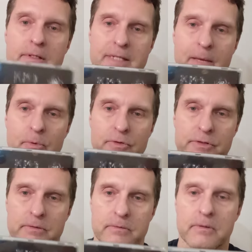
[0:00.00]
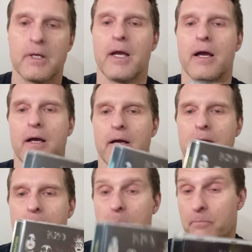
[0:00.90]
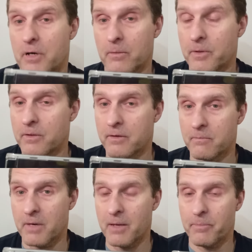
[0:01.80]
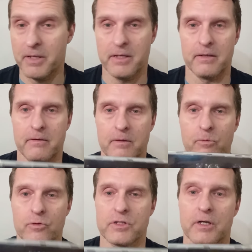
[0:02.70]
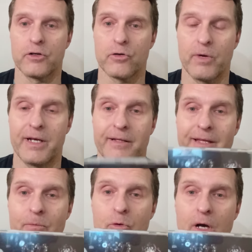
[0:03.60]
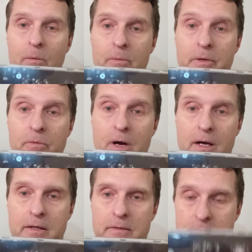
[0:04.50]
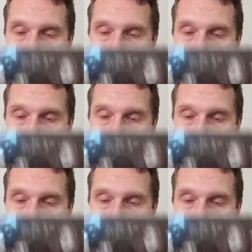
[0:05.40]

Staples, probably, in my opinion, the most underrated debut album in rock.